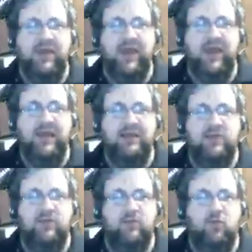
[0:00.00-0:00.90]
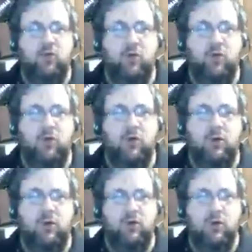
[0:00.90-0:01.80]
a little more,
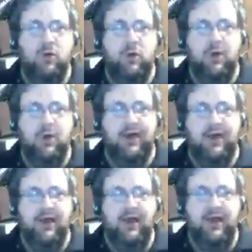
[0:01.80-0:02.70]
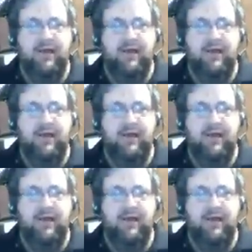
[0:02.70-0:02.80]
that